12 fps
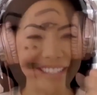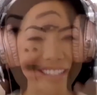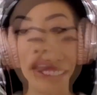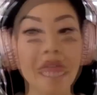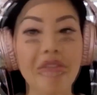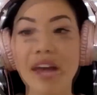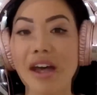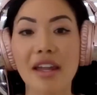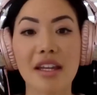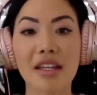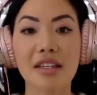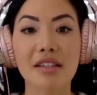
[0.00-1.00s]
All of
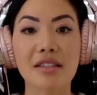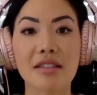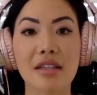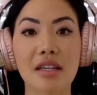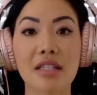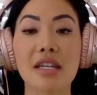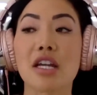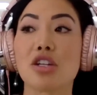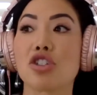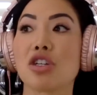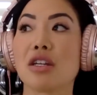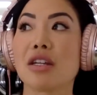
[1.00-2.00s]
that is
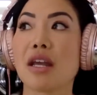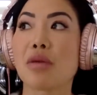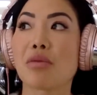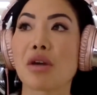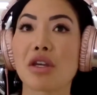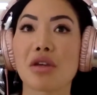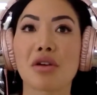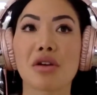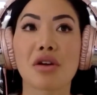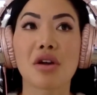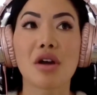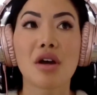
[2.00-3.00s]
intention and what
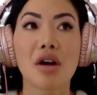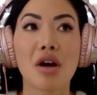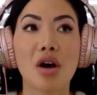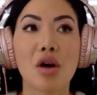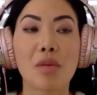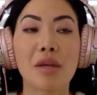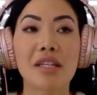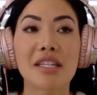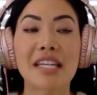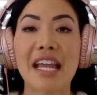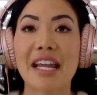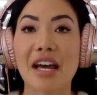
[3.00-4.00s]
you're hoping
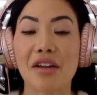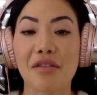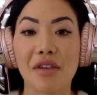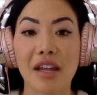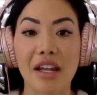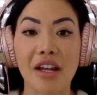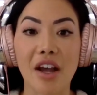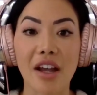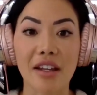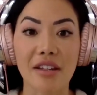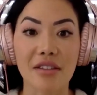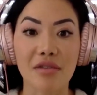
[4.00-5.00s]
to gain out of it and
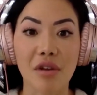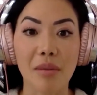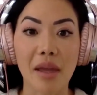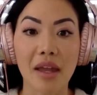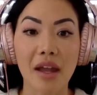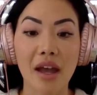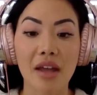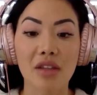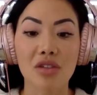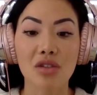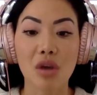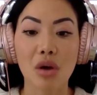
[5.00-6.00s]
guidance from it.
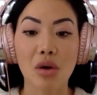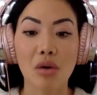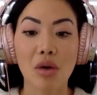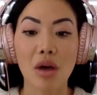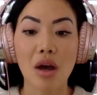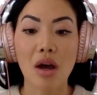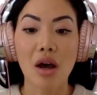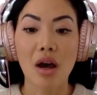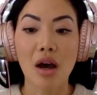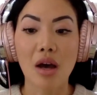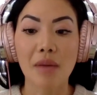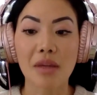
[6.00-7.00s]
And so,
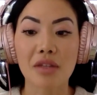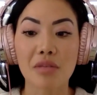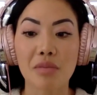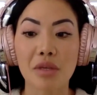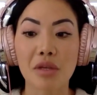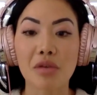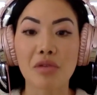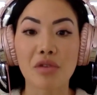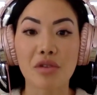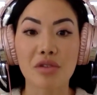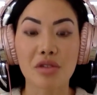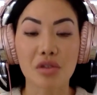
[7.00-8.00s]
as
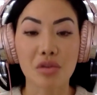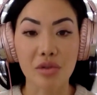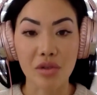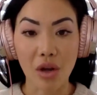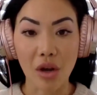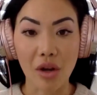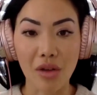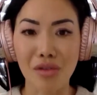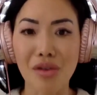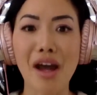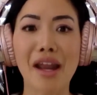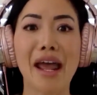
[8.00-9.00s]
beautiful as the tools are,
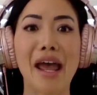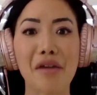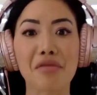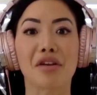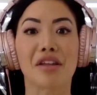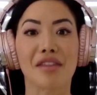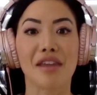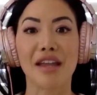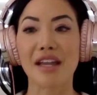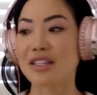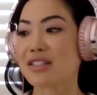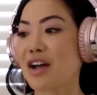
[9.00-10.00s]
they're not
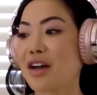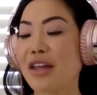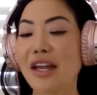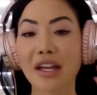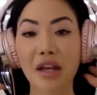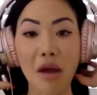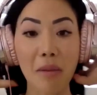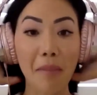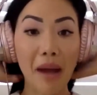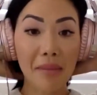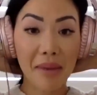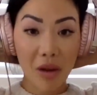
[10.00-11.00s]
everything. It's not like
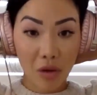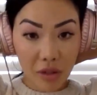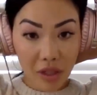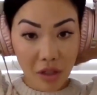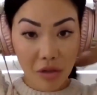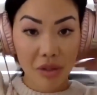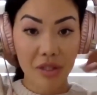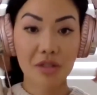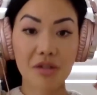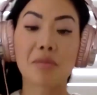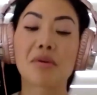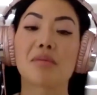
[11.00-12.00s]
by me holding a
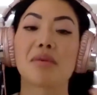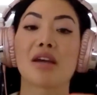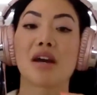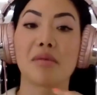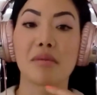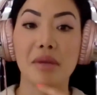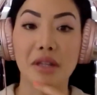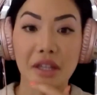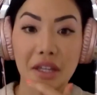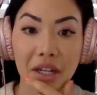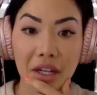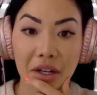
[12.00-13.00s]
crystal, I'm going to become a
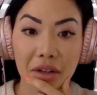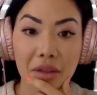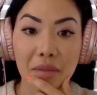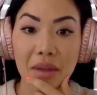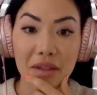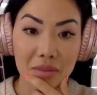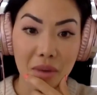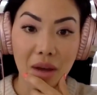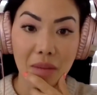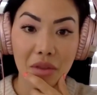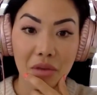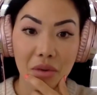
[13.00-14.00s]
billionaire, the best
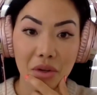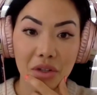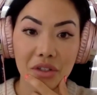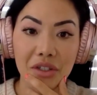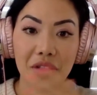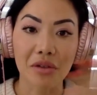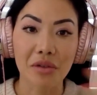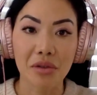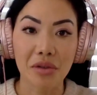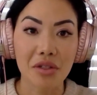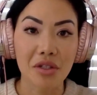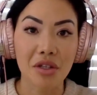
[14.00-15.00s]
mom in the world, and the
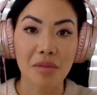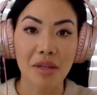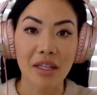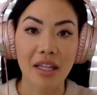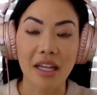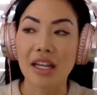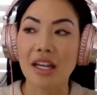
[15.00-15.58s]
coolest human.